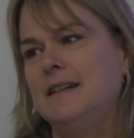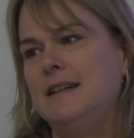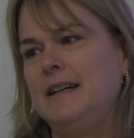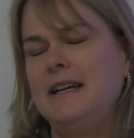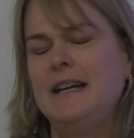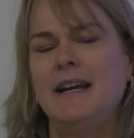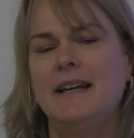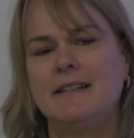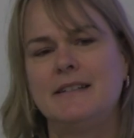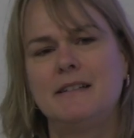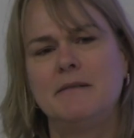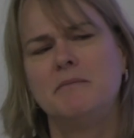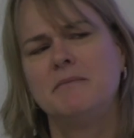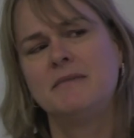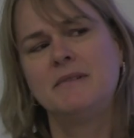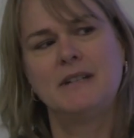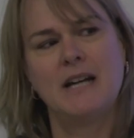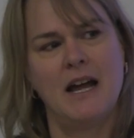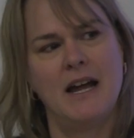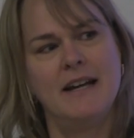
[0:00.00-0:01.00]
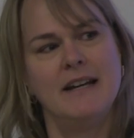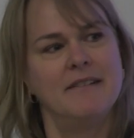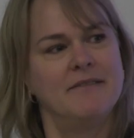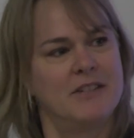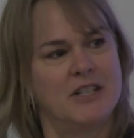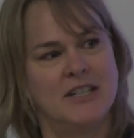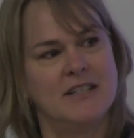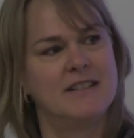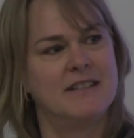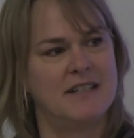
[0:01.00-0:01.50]
he has some kind
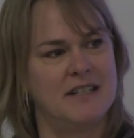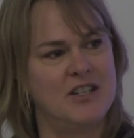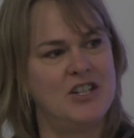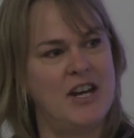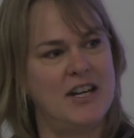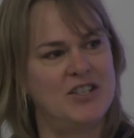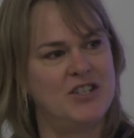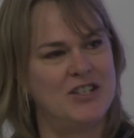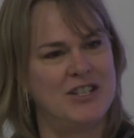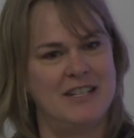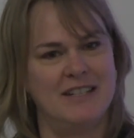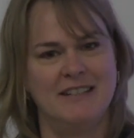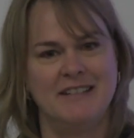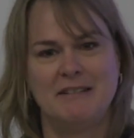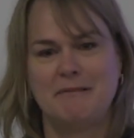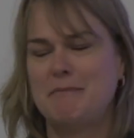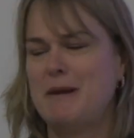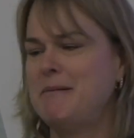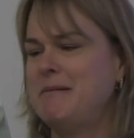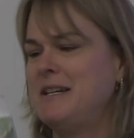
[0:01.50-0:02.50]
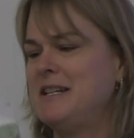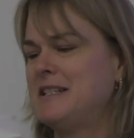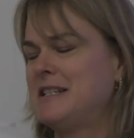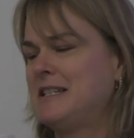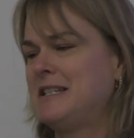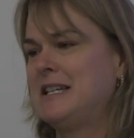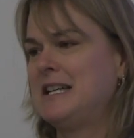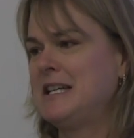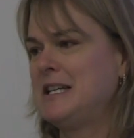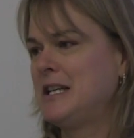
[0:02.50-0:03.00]
of good suggestions. Maybe he
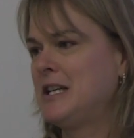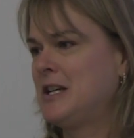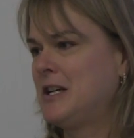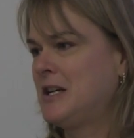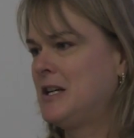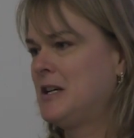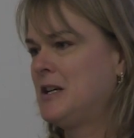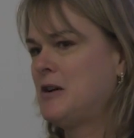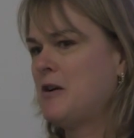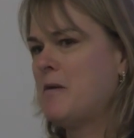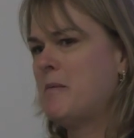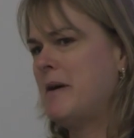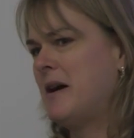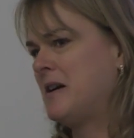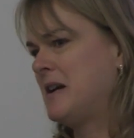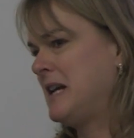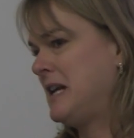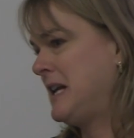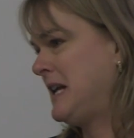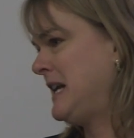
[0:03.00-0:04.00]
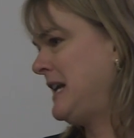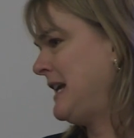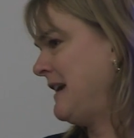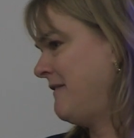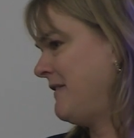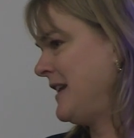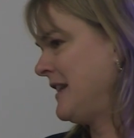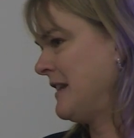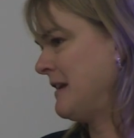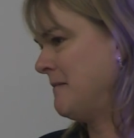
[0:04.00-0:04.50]
just didn't go about
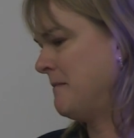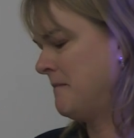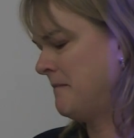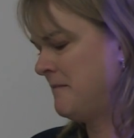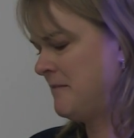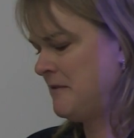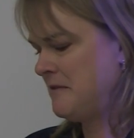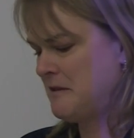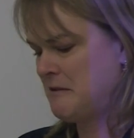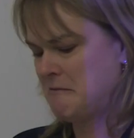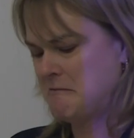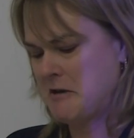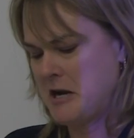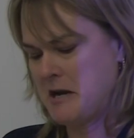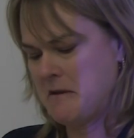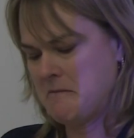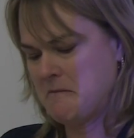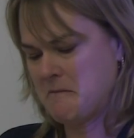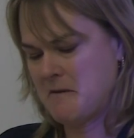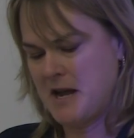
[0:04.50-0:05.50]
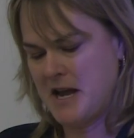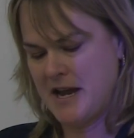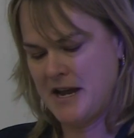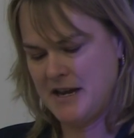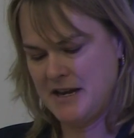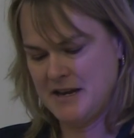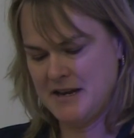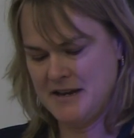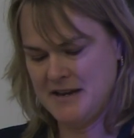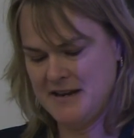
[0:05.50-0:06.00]
giving them the right
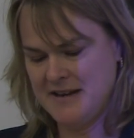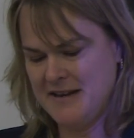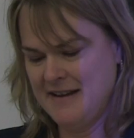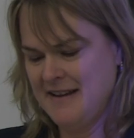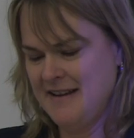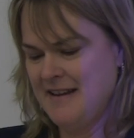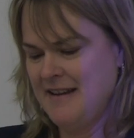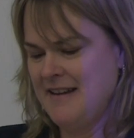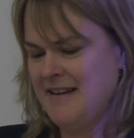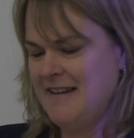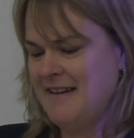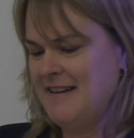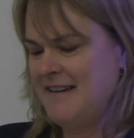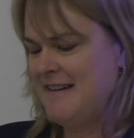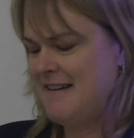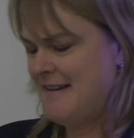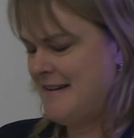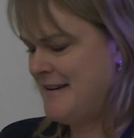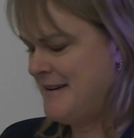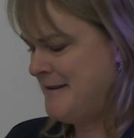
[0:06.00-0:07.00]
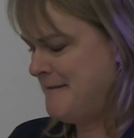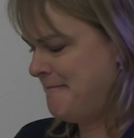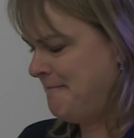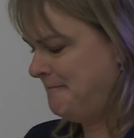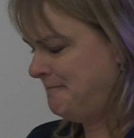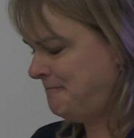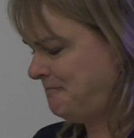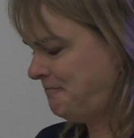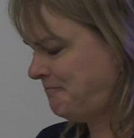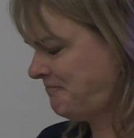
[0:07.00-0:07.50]
way. Um,
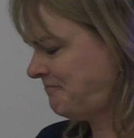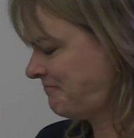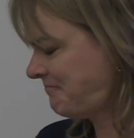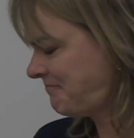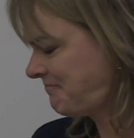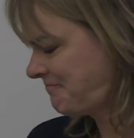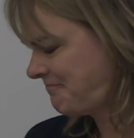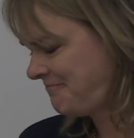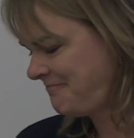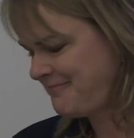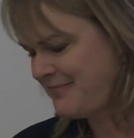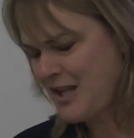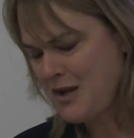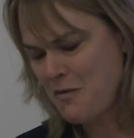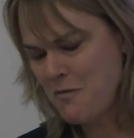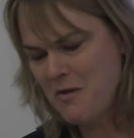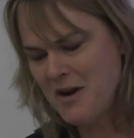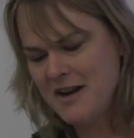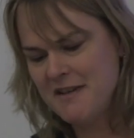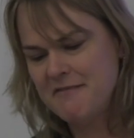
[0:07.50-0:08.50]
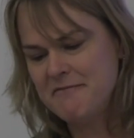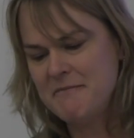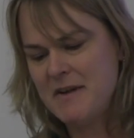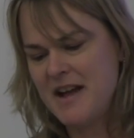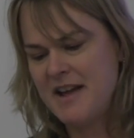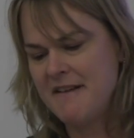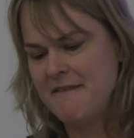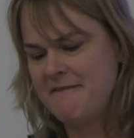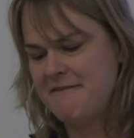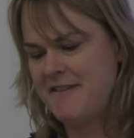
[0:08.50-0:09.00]
one of
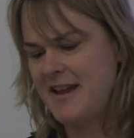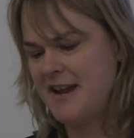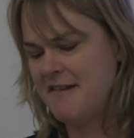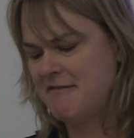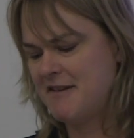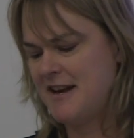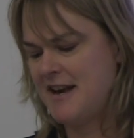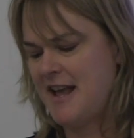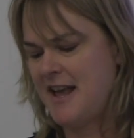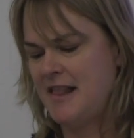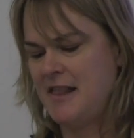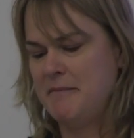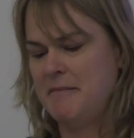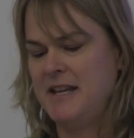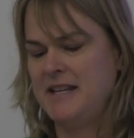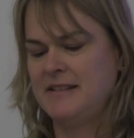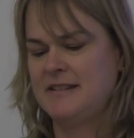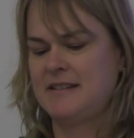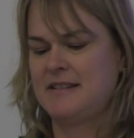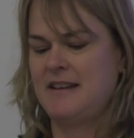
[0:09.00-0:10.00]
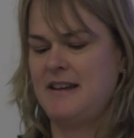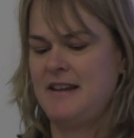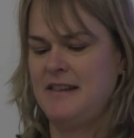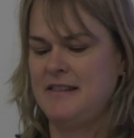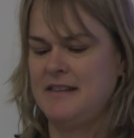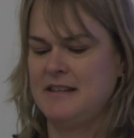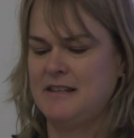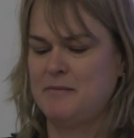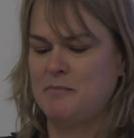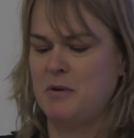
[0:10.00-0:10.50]
my favorite elements
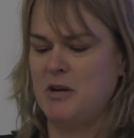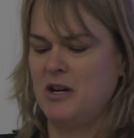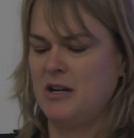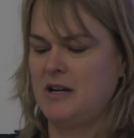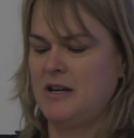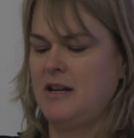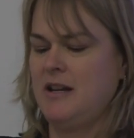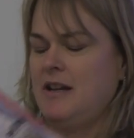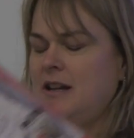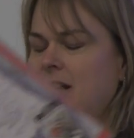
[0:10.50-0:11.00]
in this book